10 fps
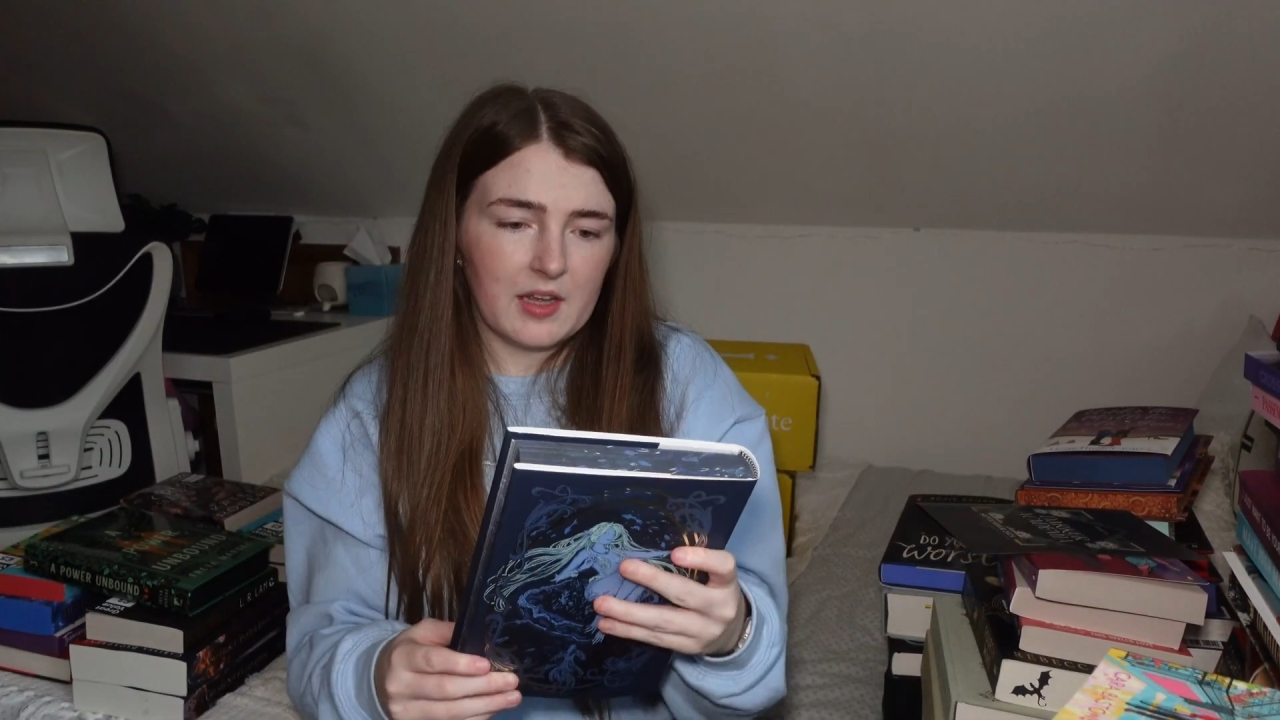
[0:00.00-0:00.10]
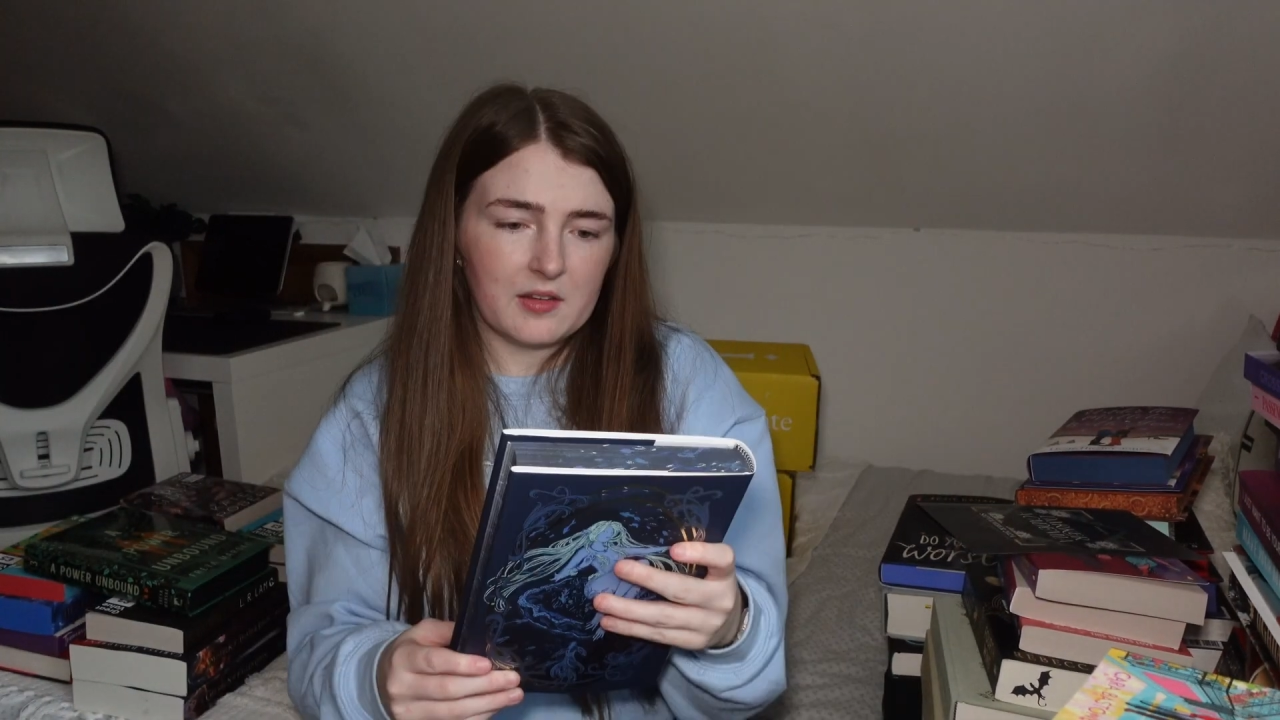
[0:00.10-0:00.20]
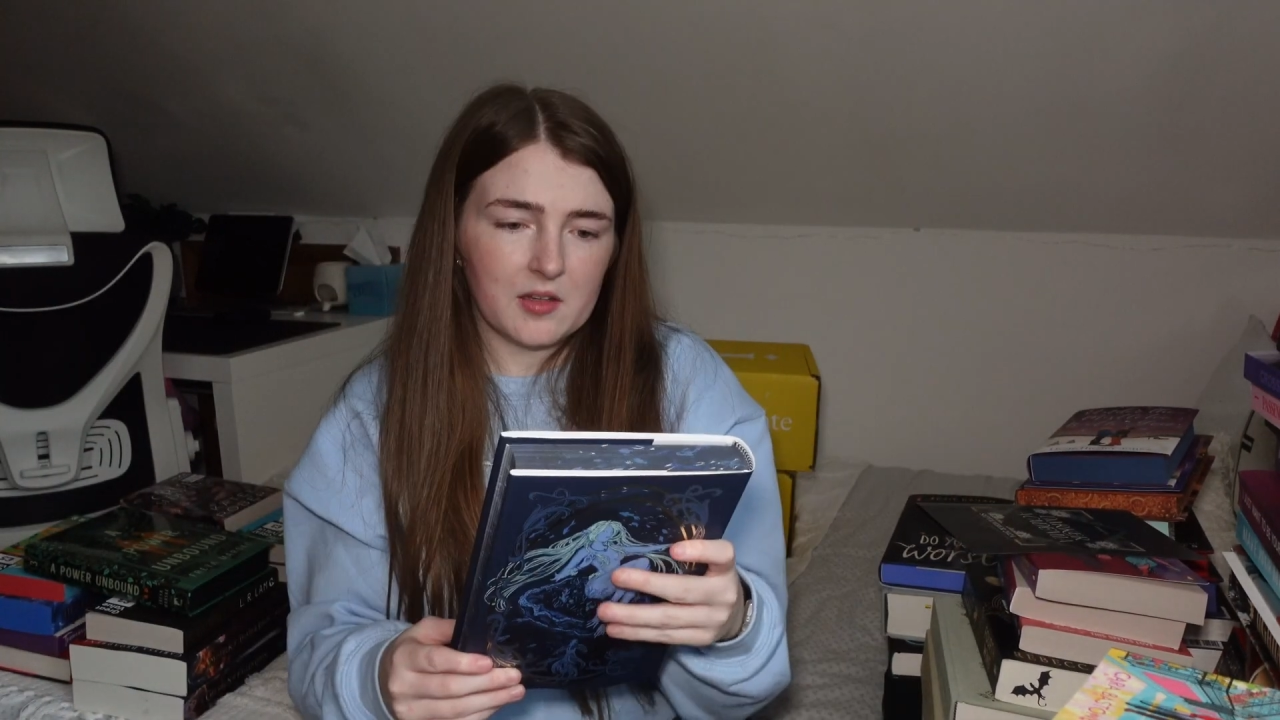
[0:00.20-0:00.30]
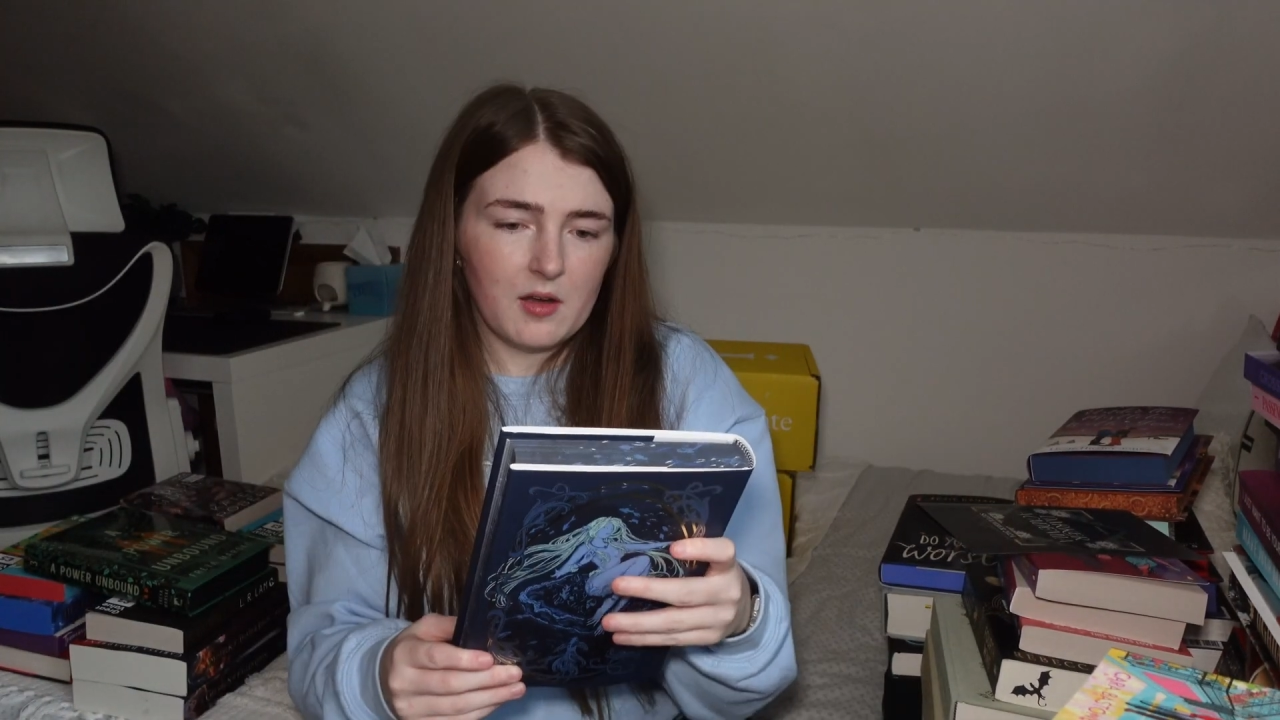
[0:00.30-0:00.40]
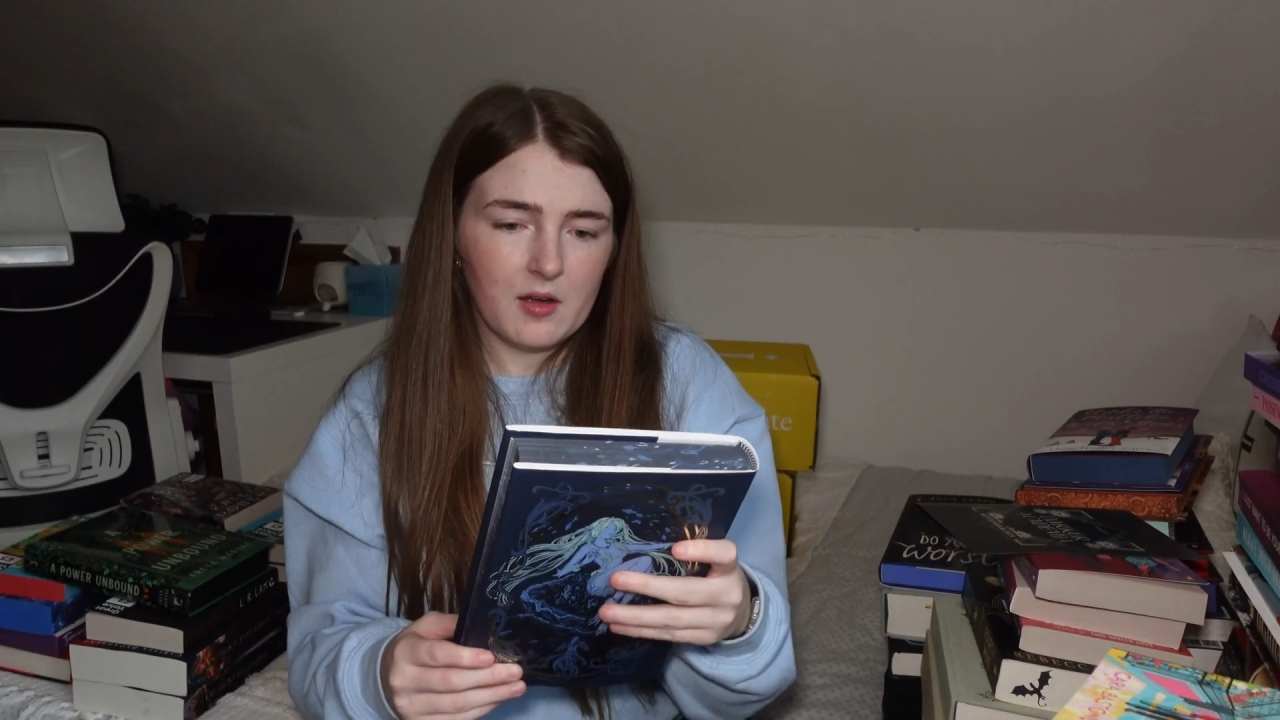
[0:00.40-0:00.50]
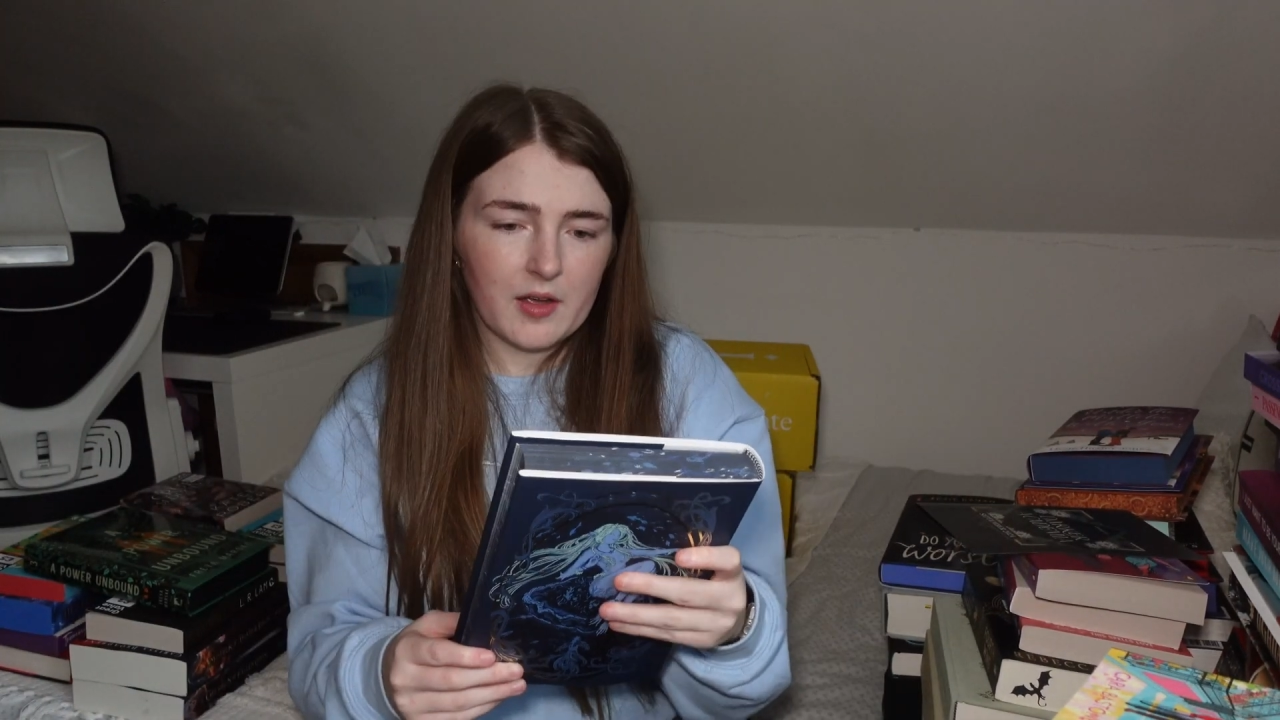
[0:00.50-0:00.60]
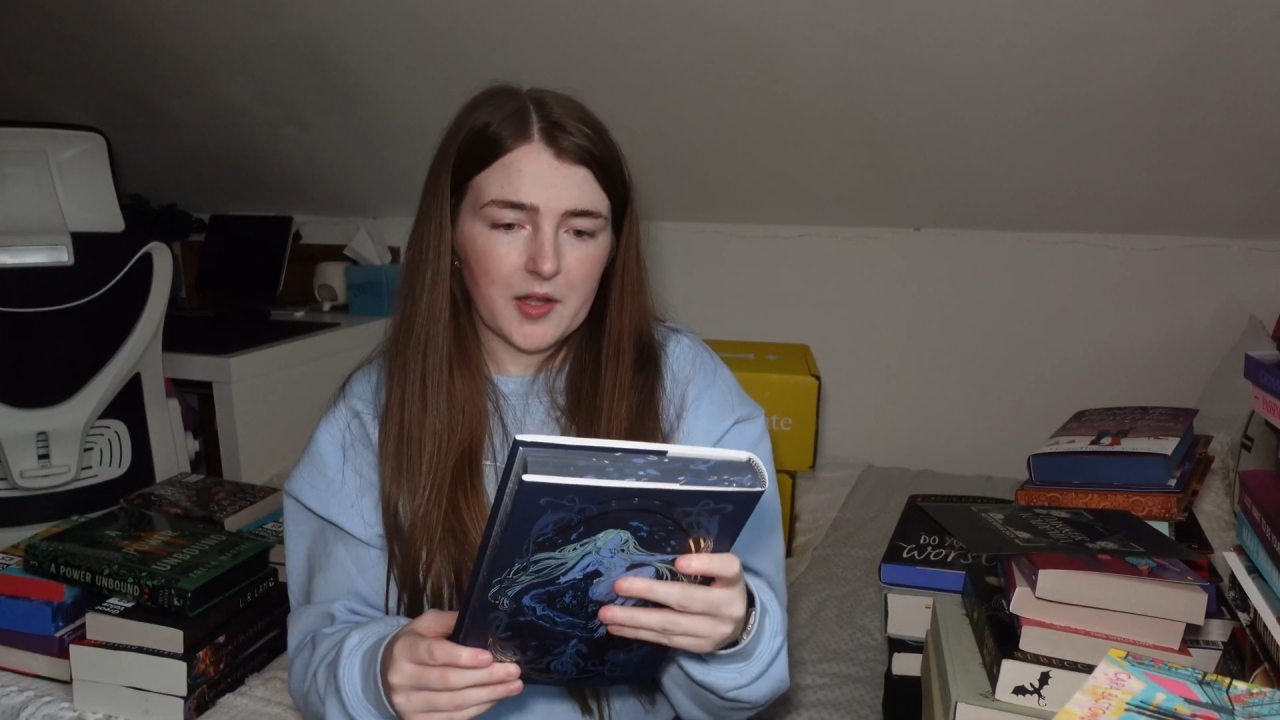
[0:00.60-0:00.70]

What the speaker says: A Dark